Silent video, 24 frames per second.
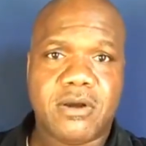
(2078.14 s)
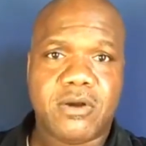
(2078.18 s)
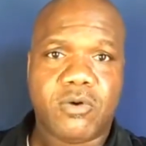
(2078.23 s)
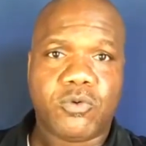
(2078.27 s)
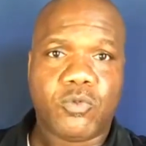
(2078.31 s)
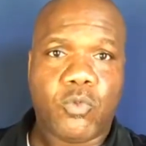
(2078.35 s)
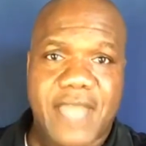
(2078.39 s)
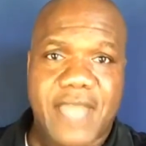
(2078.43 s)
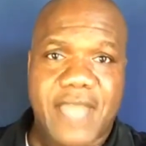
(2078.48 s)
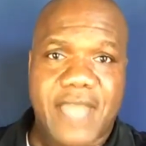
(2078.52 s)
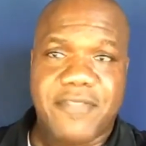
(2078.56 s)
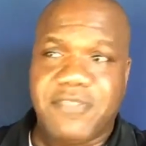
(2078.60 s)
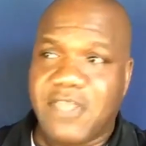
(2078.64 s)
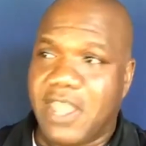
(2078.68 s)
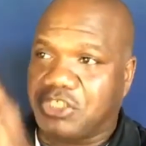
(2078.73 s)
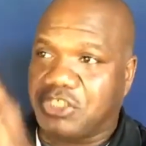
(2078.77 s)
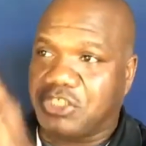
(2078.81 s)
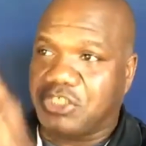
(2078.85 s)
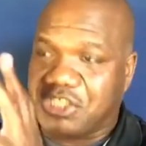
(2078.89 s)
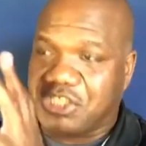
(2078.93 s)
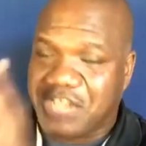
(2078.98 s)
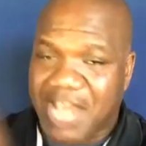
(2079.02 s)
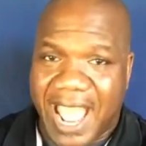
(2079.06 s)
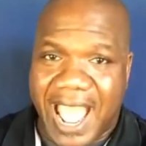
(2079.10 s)
where
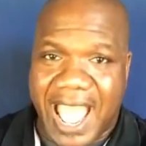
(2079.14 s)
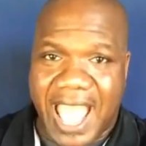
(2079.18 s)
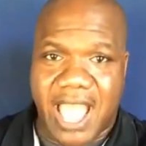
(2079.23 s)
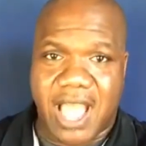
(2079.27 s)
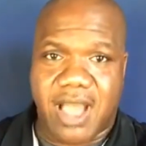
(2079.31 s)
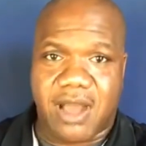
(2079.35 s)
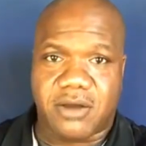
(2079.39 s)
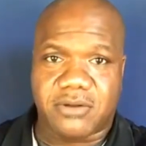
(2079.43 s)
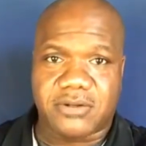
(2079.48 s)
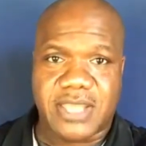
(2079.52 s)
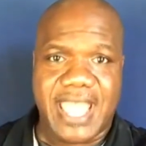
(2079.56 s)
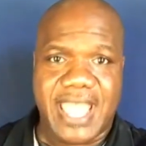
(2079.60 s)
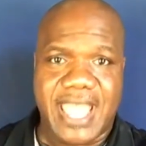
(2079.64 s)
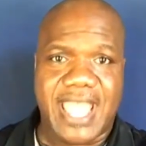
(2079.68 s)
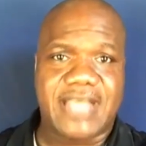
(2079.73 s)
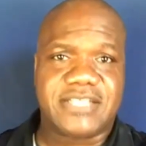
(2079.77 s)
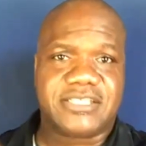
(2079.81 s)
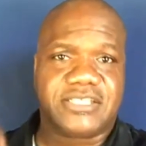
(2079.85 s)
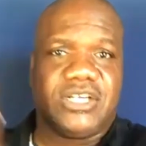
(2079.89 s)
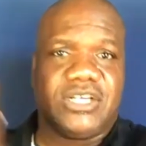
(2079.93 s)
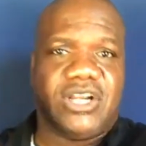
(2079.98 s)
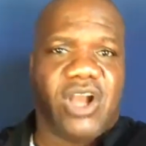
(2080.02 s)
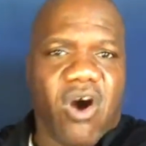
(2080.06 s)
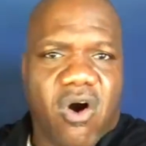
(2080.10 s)
their child
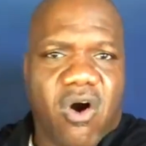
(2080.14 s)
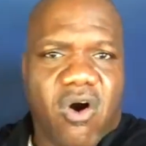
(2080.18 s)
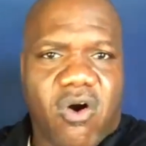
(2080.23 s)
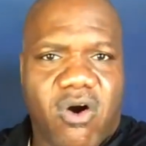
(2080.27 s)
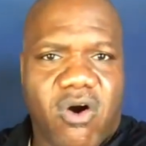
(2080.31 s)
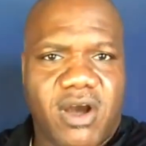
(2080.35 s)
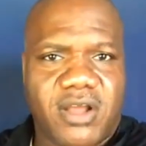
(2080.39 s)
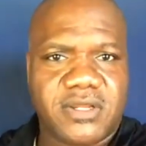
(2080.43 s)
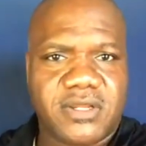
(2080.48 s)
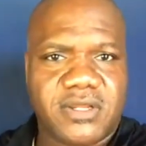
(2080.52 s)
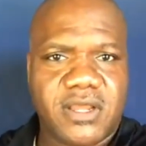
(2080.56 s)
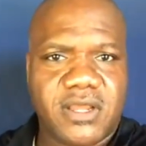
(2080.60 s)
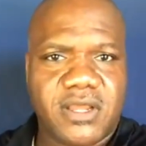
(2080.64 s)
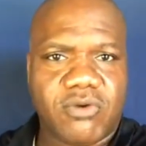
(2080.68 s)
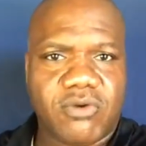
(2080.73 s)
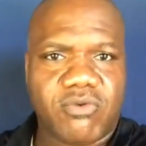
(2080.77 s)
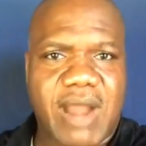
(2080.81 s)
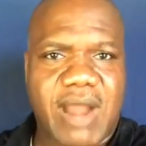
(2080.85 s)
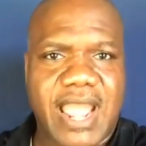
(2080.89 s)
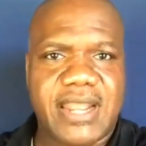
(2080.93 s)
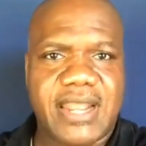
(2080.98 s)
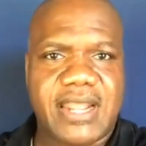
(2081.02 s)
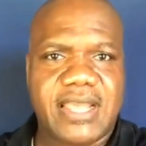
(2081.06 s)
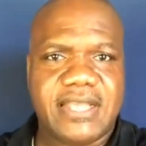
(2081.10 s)
has gone,
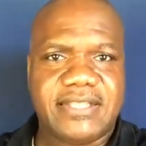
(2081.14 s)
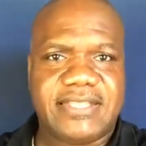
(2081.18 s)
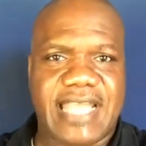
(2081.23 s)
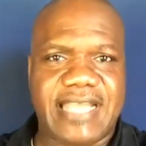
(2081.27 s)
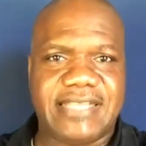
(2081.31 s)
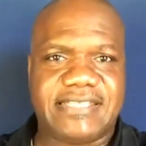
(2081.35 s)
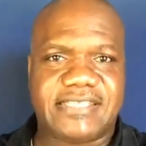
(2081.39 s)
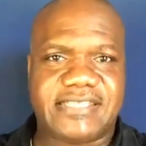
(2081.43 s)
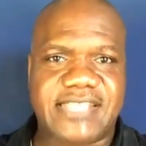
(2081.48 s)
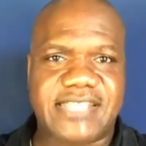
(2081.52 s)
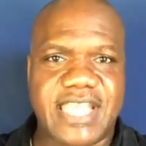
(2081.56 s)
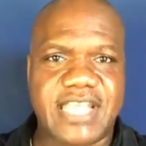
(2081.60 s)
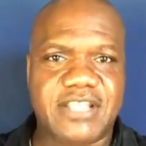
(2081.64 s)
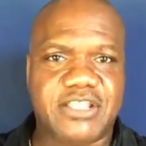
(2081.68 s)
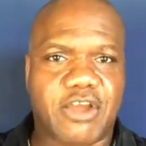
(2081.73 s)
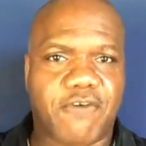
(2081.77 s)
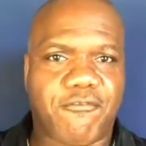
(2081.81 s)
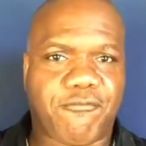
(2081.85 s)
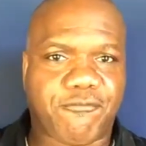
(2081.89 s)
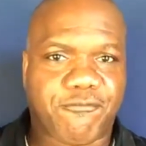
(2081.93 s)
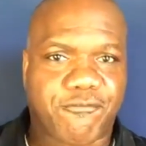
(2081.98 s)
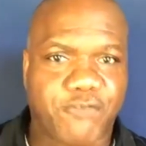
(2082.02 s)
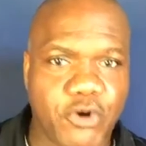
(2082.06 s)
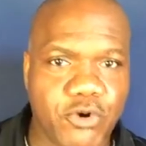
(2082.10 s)
right? They see the
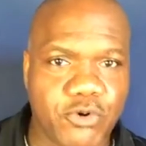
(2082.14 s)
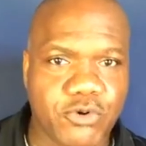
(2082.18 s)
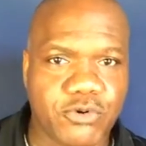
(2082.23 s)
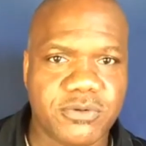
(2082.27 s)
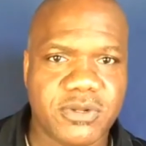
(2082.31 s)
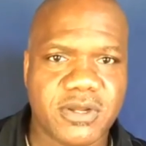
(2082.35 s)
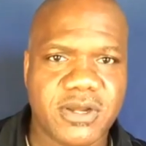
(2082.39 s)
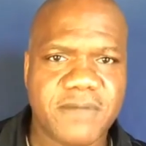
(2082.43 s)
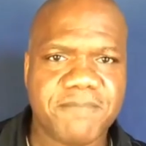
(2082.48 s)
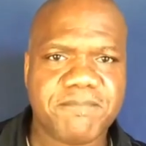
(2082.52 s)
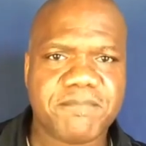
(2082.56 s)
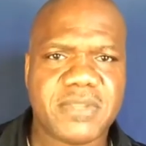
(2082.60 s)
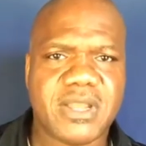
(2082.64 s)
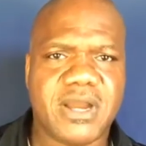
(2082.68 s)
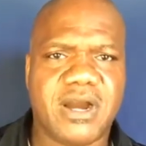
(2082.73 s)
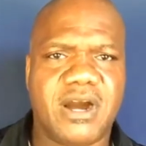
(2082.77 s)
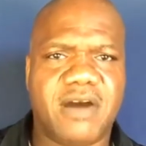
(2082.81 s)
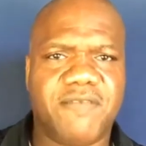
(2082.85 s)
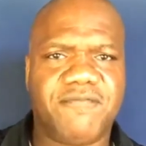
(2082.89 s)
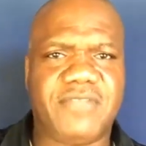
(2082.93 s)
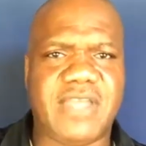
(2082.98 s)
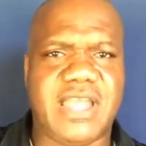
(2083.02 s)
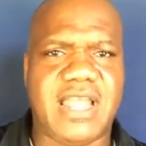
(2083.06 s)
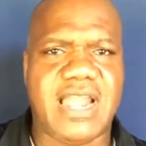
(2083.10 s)
fruit
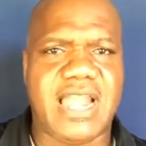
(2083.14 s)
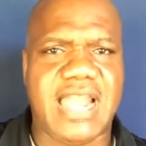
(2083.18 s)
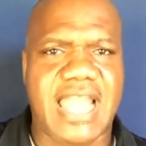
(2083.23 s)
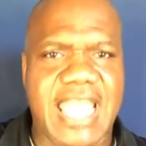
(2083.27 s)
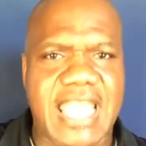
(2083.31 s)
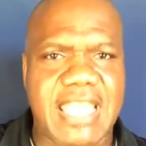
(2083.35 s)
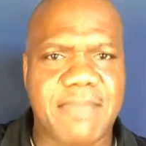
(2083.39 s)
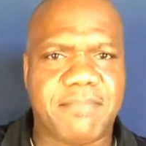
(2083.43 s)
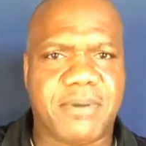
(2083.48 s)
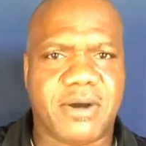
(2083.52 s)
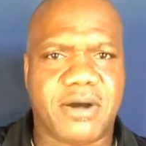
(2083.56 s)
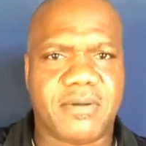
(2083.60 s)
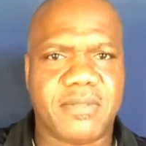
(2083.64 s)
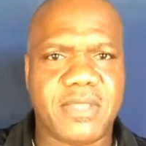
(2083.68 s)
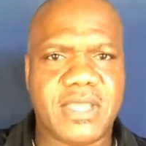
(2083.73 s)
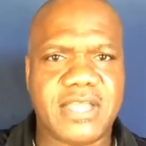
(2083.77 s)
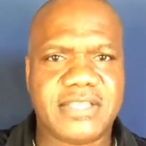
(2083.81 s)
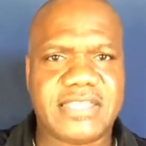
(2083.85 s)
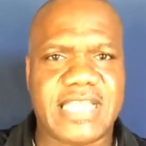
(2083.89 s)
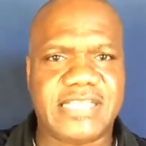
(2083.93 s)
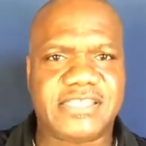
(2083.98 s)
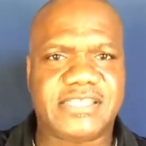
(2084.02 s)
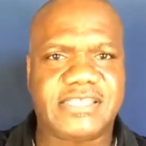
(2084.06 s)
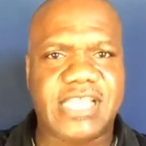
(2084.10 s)
of their labor.
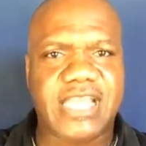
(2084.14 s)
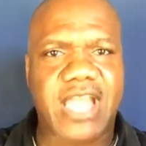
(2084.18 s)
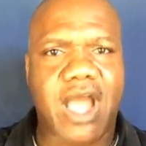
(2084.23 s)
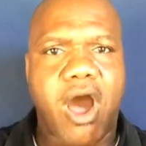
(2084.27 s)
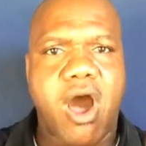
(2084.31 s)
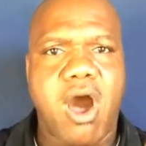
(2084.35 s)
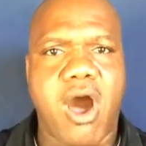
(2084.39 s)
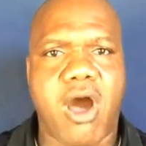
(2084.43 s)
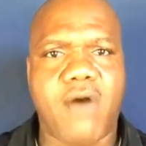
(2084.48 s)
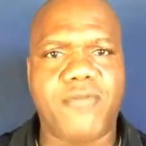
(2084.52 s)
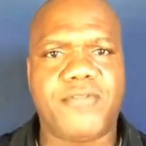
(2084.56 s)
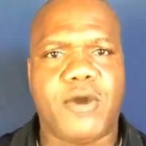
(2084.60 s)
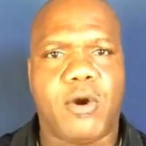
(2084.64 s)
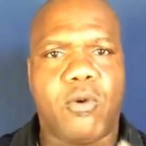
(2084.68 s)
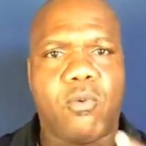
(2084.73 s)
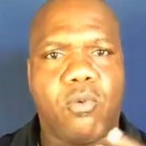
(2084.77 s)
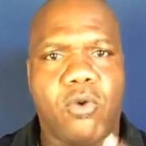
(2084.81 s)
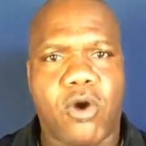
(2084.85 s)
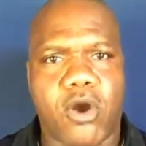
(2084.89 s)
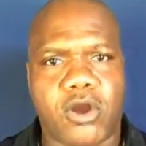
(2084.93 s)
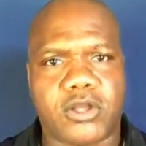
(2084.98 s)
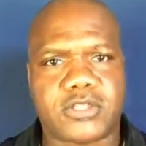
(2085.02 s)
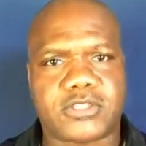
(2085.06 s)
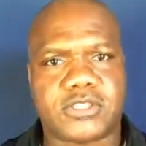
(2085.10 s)
They see all the
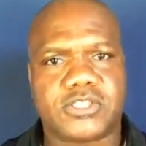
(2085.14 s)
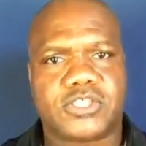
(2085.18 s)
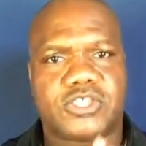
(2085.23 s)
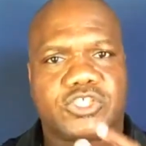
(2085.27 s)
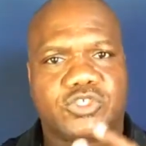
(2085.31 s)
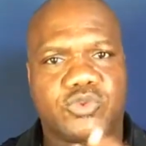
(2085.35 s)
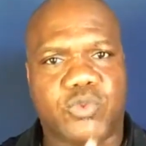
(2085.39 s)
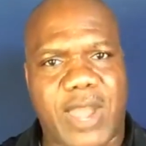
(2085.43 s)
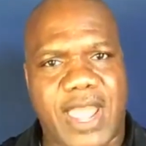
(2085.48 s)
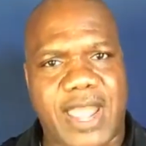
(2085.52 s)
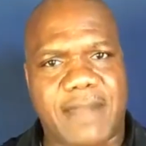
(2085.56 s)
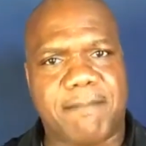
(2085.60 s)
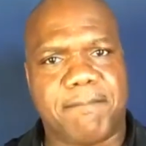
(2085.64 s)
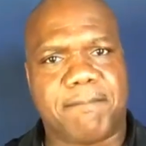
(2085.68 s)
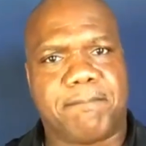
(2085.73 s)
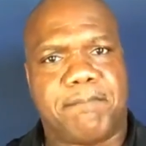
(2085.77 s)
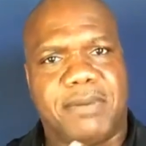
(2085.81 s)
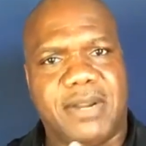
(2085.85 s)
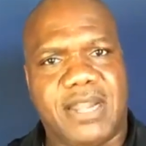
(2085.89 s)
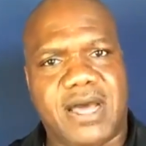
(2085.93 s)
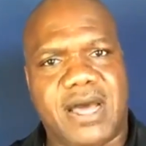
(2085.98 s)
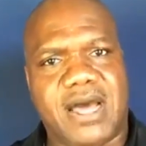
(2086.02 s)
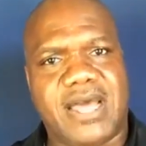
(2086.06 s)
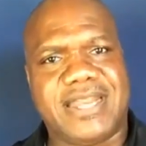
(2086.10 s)
work, sweat,
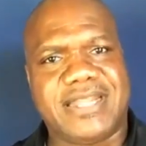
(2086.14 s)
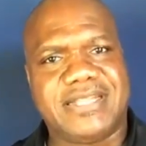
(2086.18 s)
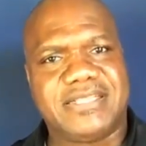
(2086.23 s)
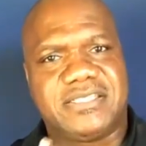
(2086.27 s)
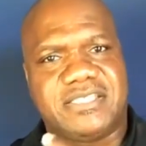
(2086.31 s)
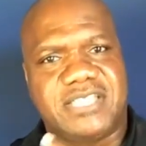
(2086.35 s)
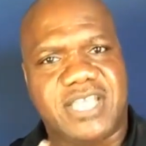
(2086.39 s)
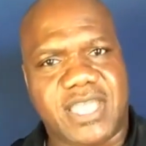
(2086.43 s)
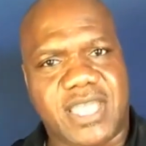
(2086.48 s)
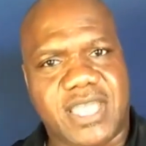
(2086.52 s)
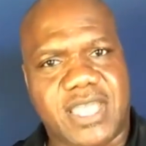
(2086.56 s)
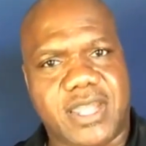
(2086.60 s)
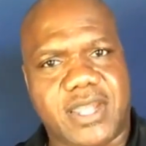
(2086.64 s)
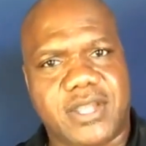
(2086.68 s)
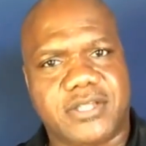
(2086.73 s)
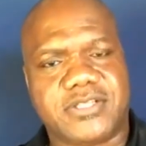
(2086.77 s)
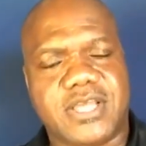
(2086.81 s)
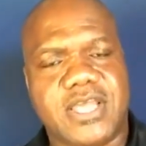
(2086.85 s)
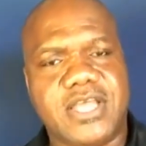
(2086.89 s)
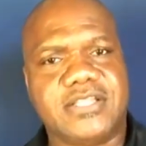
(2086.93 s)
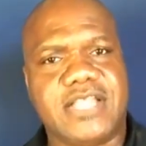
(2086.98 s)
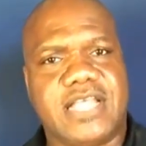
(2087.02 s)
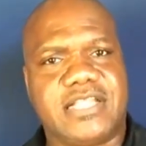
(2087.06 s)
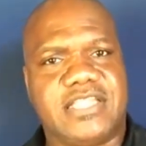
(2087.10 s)
blood, and tears
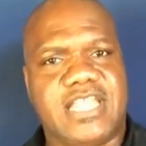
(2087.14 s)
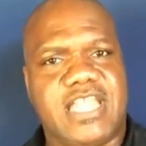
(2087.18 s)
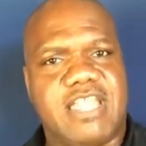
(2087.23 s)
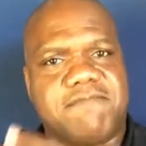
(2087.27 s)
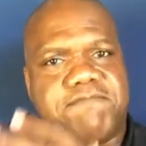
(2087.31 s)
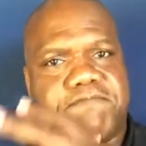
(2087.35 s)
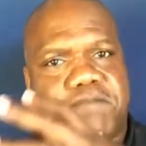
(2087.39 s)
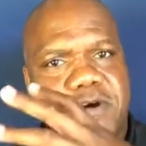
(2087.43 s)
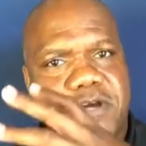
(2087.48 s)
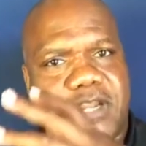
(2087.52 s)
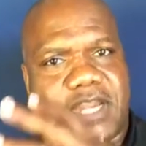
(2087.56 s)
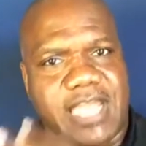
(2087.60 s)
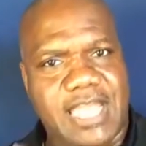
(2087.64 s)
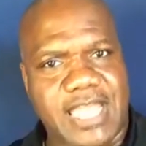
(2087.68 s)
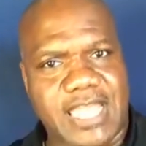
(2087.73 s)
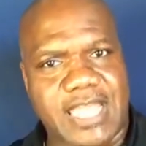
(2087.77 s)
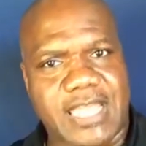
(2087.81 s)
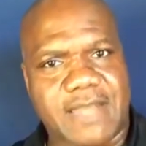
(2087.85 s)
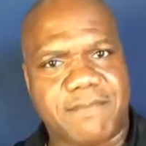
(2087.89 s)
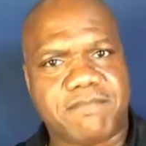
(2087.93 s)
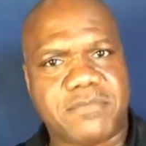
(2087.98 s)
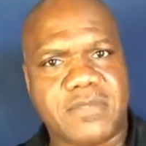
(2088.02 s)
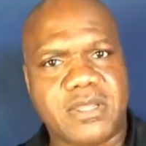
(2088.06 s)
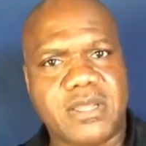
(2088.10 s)
that they put
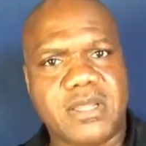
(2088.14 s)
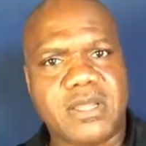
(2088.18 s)
in.